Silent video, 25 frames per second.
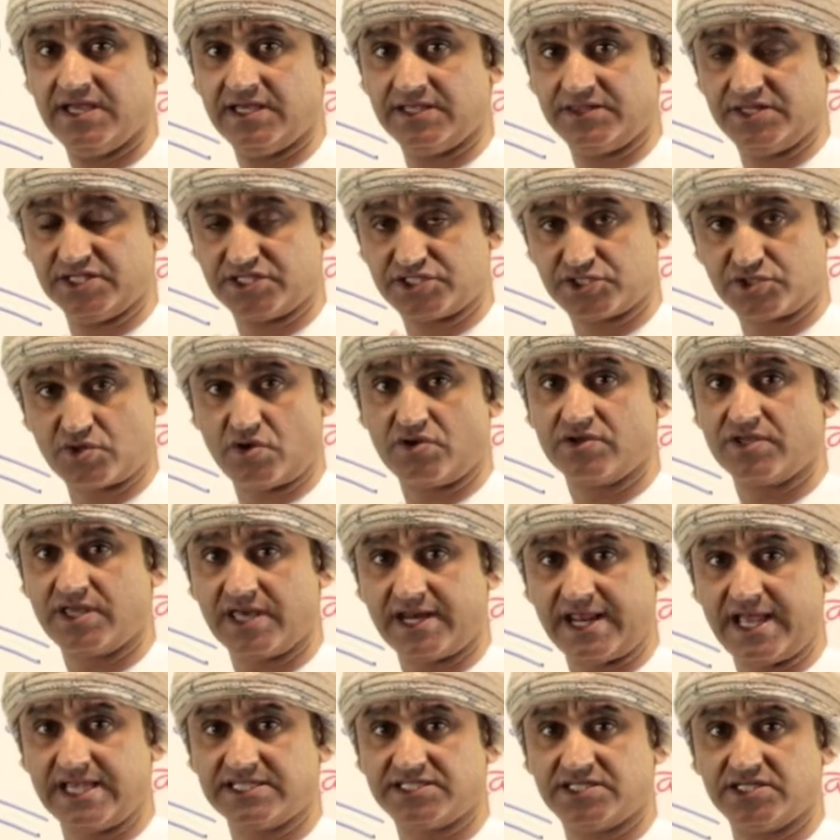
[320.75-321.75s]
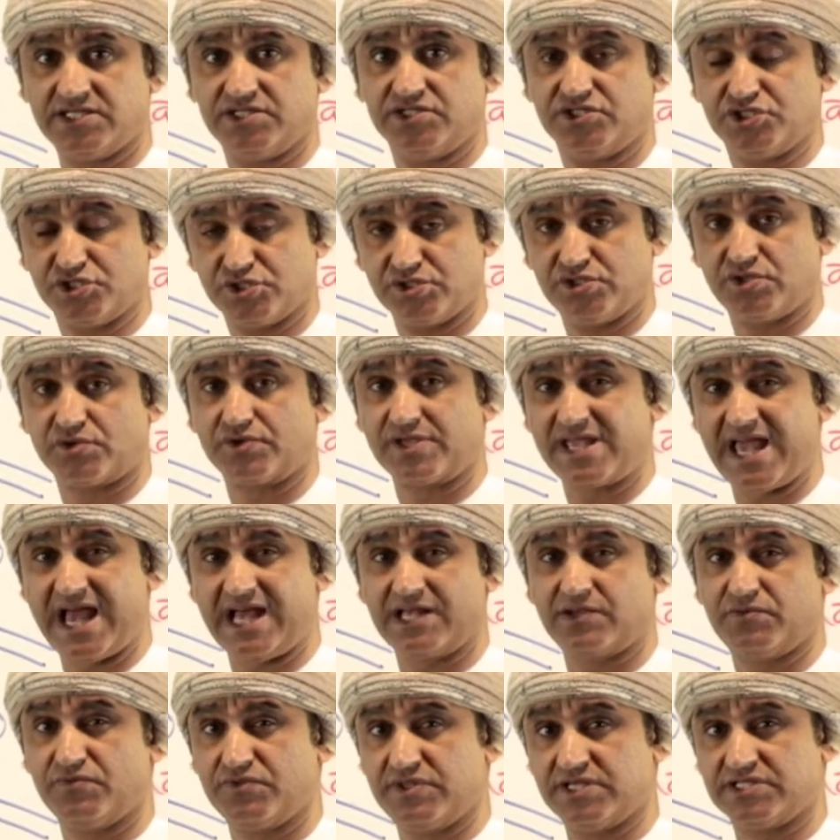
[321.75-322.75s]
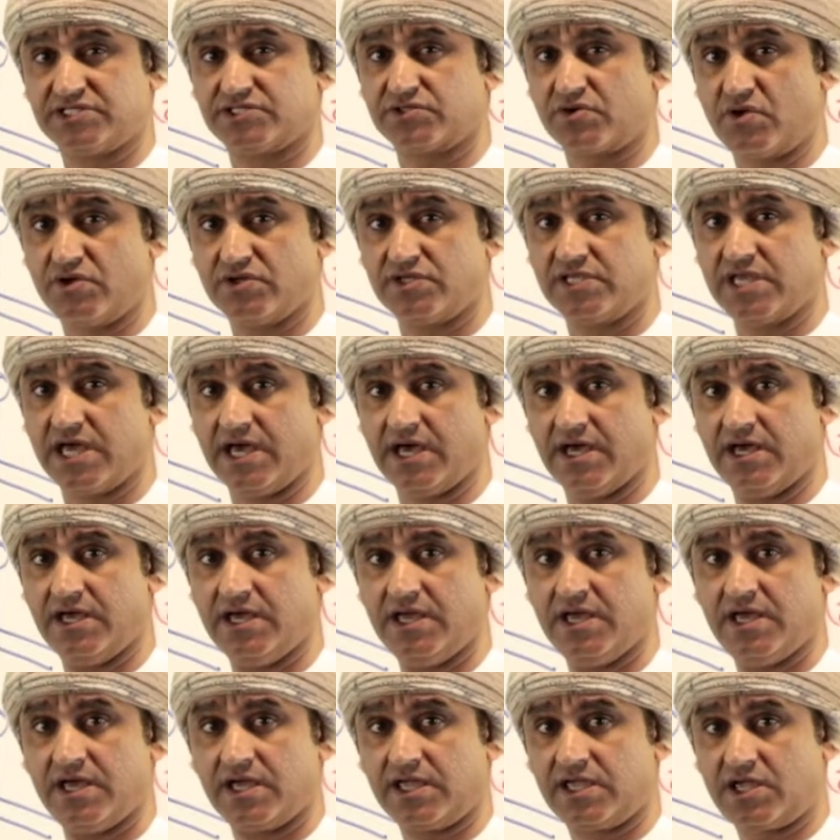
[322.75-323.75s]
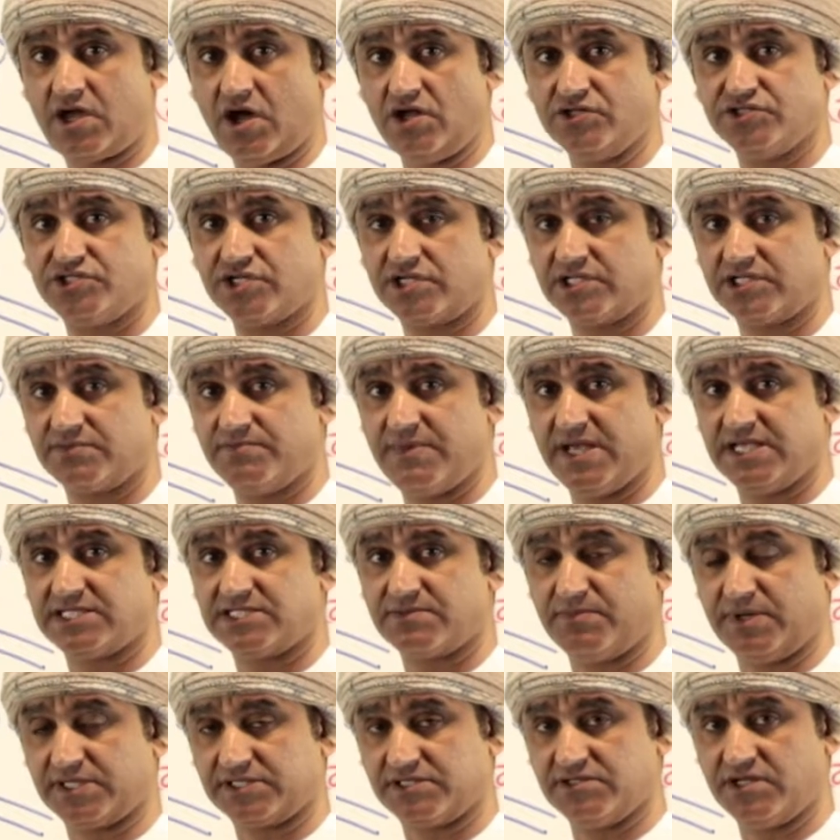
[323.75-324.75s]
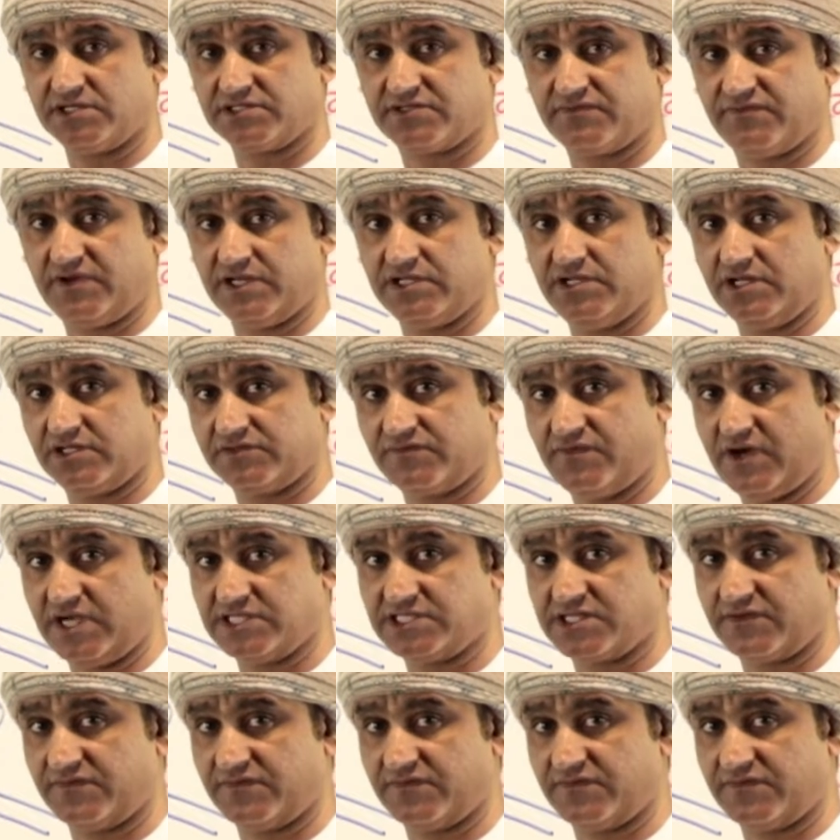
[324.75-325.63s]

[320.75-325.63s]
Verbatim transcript: The stronger acid should react with the stronger conjugate base, but not, not vice